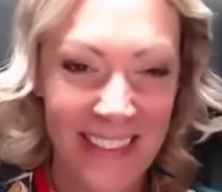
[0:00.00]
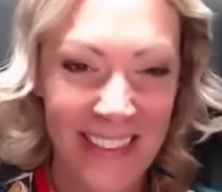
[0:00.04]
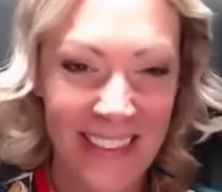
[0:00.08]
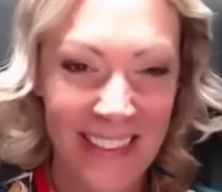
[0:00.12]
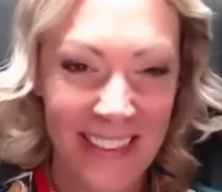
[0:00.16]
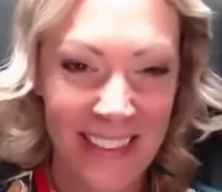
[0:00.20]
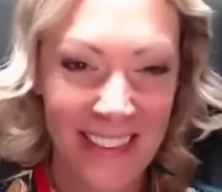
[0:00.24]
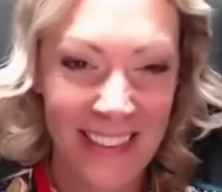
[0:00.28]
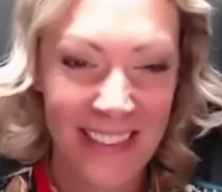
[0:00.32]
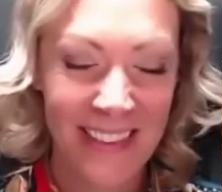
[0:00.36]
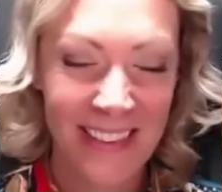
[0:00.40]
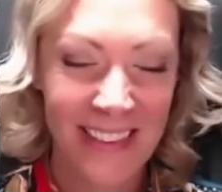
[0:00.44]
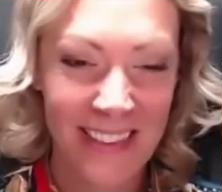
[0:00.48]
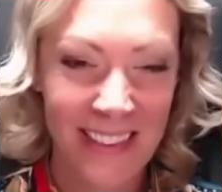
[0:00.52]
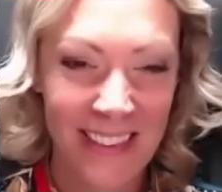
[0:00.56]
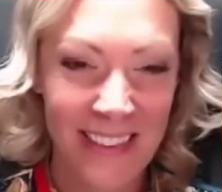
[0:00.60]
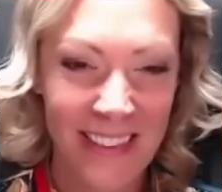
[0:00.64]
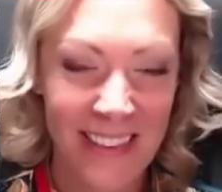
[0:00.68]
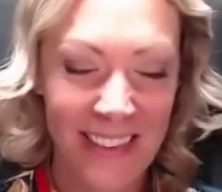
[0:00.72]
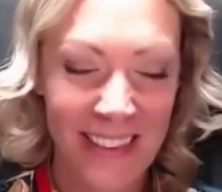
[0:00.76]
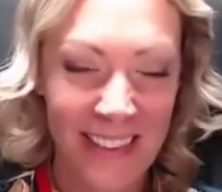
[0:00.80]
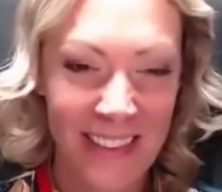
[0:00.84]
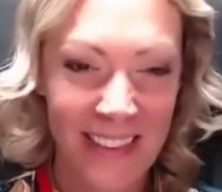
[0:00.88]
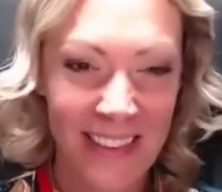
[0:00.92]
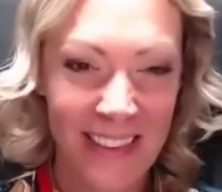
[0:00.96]

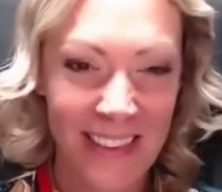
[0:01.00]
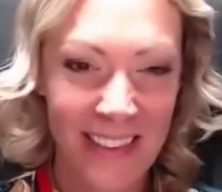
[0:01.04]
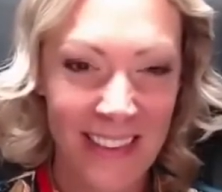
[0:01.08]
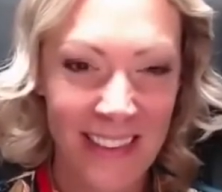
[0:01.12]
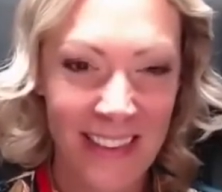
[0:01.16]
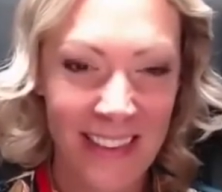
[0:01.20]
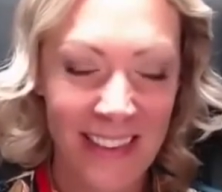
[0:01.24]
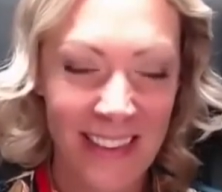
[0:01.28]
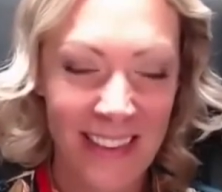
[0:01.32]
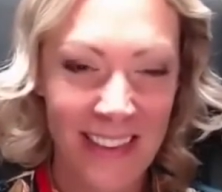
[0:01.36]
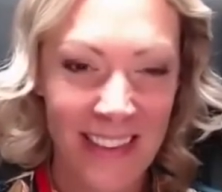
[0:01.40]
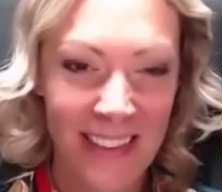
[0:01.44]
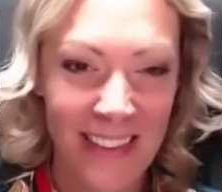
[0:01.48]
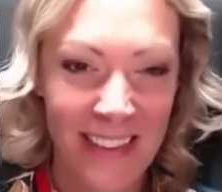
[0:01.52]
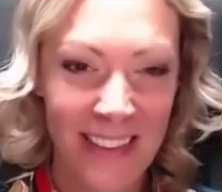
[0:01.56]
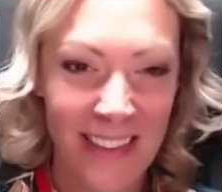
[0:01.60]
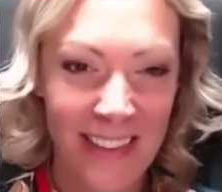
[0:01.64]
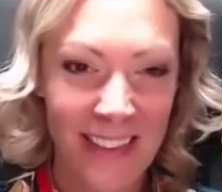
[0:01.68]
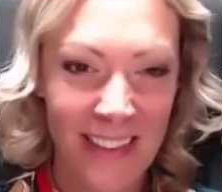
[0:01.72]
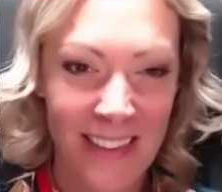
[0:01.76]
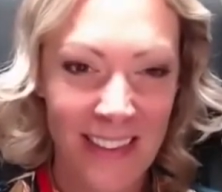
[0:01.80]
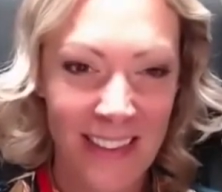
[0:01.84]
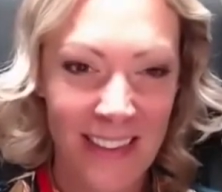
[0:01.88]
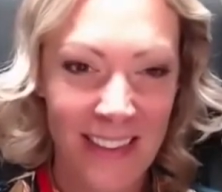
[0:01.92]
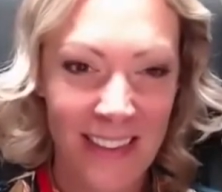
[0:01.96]

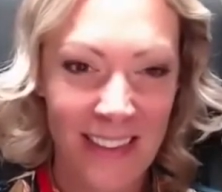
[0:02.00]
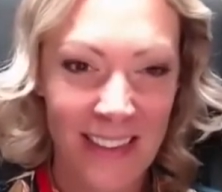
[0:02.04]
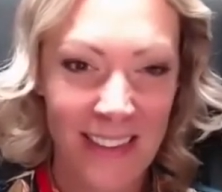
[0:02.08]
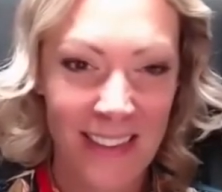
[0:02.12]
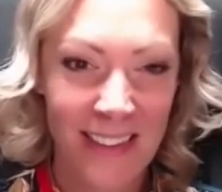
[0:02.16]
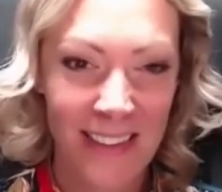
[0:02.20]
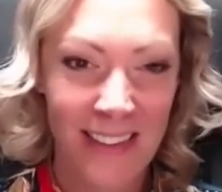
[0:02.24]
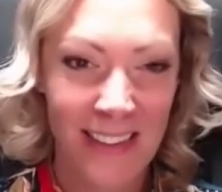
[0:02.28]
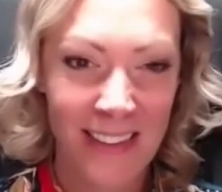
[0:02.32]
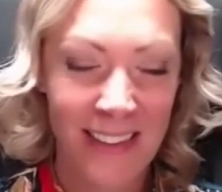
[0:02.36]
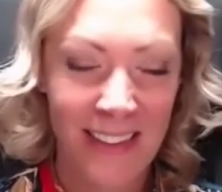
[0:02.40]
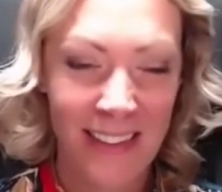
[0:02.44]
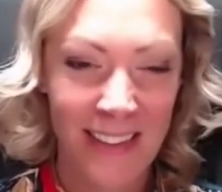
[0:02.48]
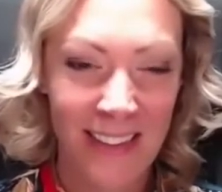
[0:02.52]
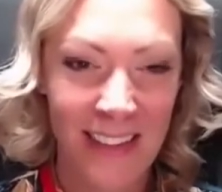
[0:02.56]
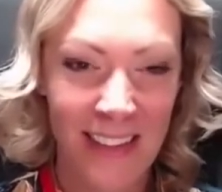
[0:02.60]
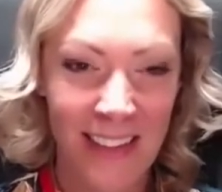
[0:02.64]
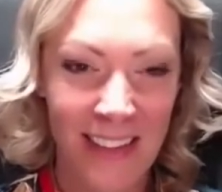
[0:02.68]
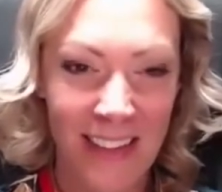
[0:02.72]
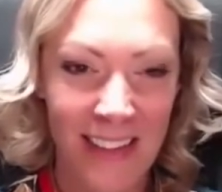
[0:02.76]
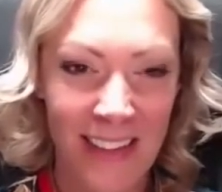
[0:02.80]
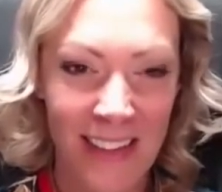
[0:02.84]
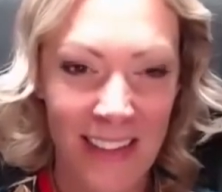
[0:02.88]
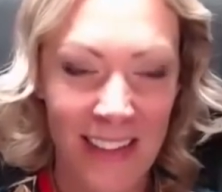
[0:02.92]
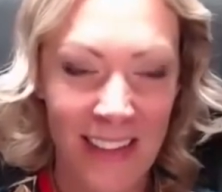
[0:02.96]

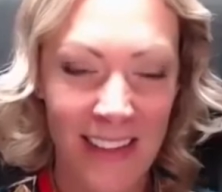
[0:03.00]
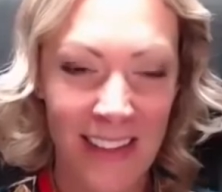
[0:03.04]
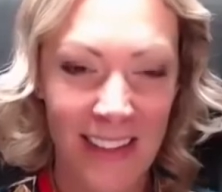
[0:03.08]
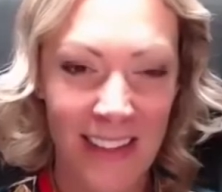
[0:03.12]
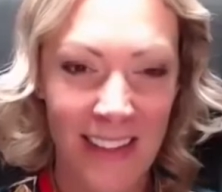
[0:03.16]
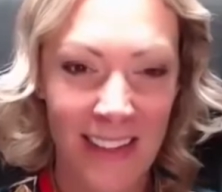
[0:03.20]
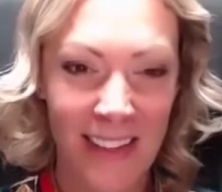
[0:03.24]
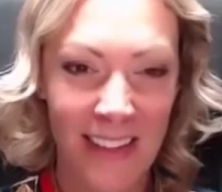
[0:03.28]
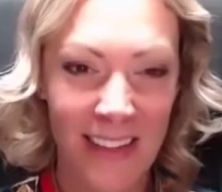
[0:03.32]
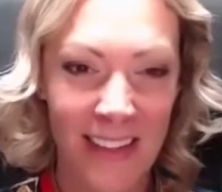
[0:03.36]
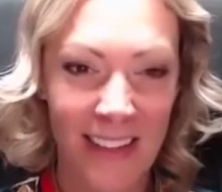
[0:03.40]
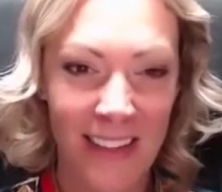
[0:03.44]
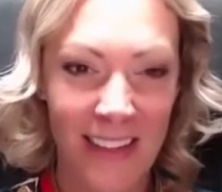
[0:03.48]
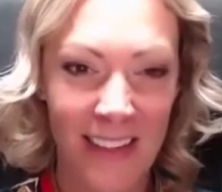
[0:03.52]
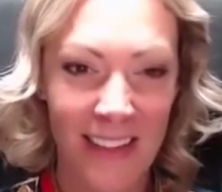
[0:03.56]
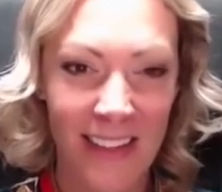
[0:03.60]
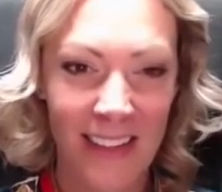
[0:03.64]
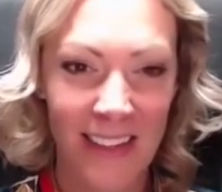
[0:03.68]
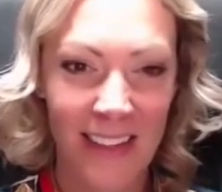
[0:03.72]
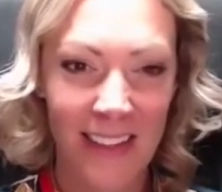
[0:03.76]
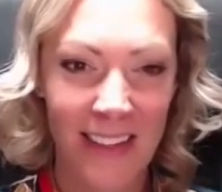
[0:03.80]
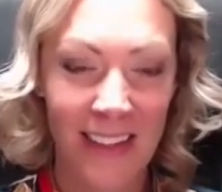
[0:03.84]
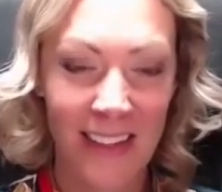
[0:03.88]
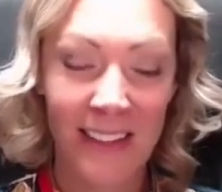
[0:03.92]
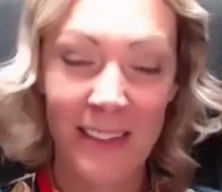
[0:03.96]

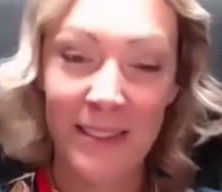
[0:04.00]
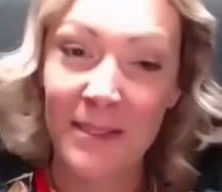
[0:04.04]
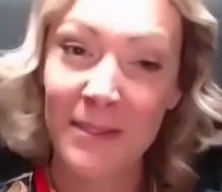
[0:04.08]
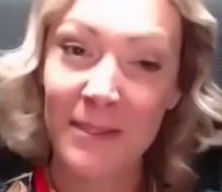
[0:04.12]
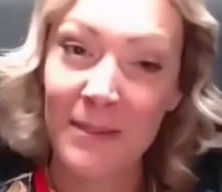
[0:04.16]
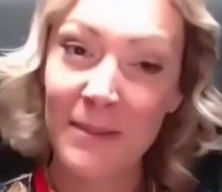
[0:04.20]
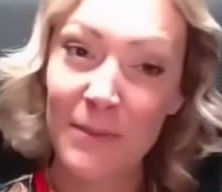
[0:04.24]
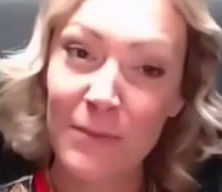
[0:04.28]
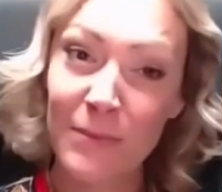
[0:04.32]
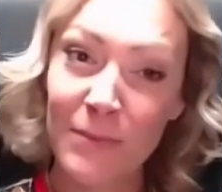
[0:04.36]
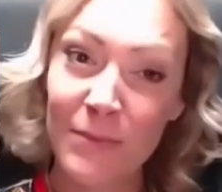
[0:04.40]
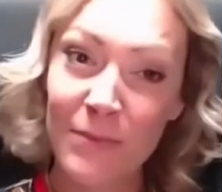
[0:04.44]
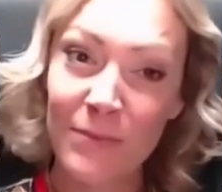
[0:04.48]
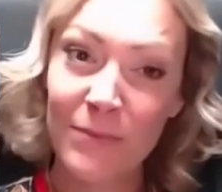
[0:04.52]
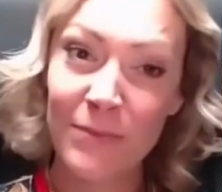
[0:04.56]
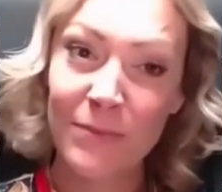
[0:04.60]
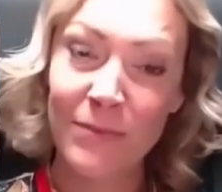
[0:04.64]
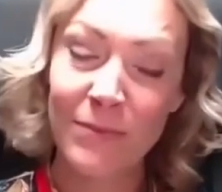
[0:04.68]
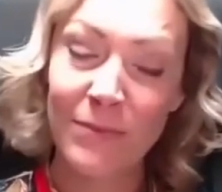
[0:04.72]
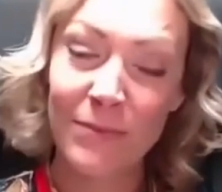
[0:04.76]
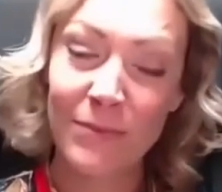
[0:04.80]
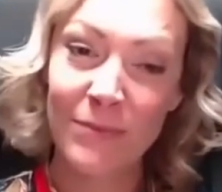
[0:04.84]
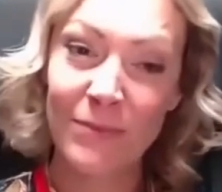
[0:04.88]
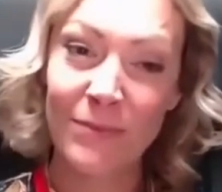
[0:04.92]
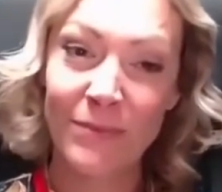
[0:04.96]

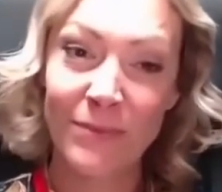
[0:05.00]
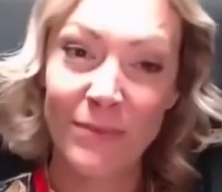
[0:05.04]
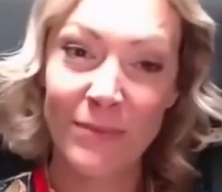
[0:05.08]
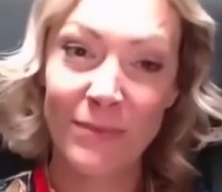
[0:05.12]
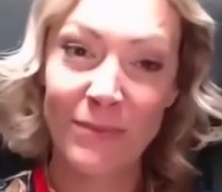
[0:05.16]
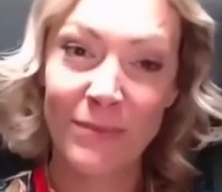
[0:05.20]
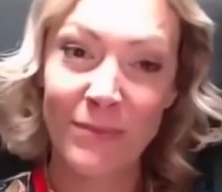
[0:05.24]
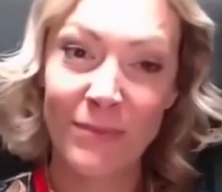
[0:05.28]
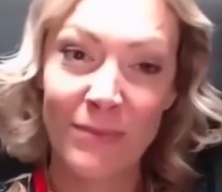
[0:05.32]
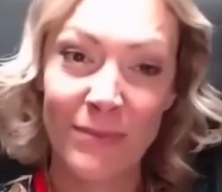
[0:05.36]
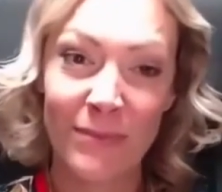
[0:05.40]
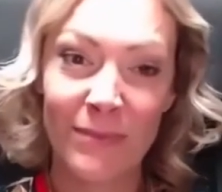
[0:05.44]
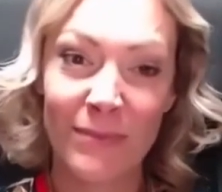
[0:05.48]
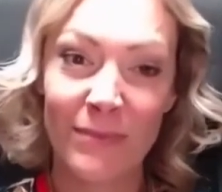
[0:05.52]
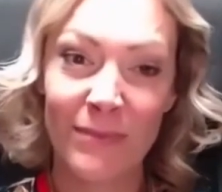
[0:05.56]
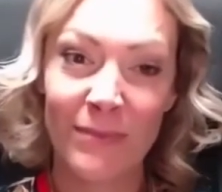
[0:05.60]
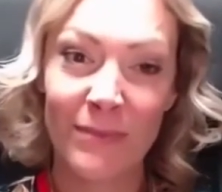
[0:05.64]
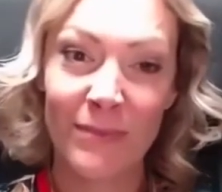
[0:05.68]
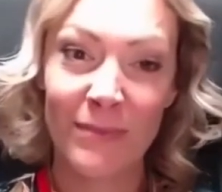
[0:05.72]
[no speech]